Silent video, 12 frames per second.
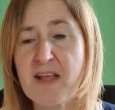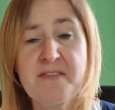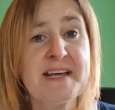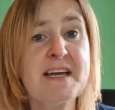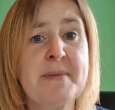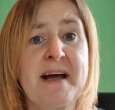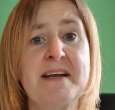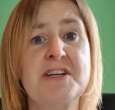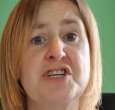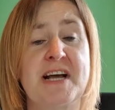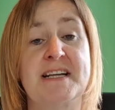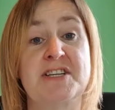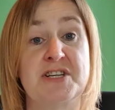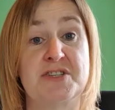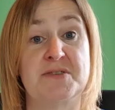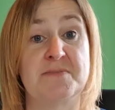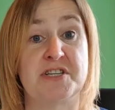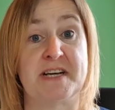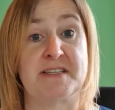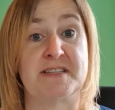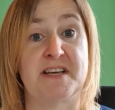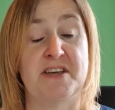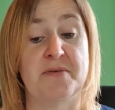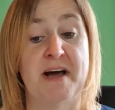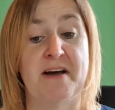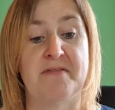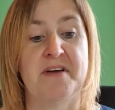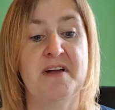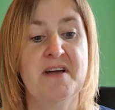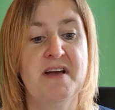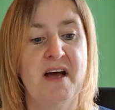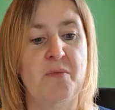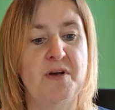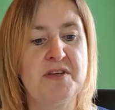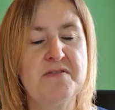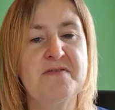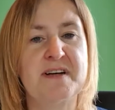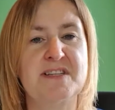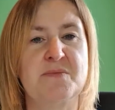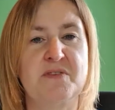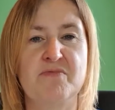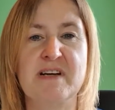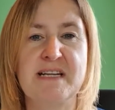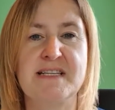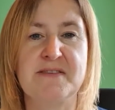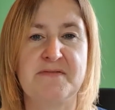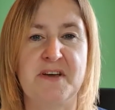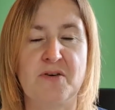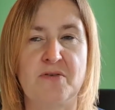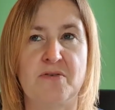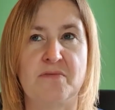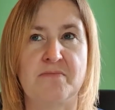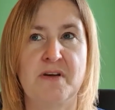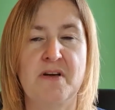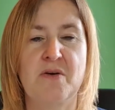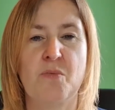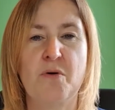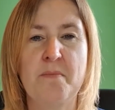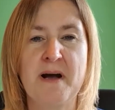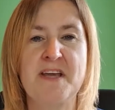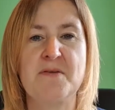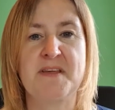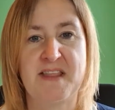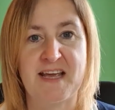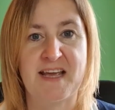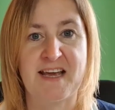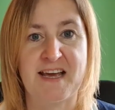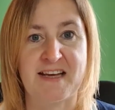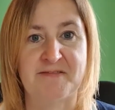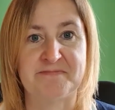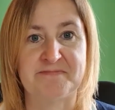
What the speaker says: Think about any challenging subjects that you have. And when you find something really difficult, what might you be thinking?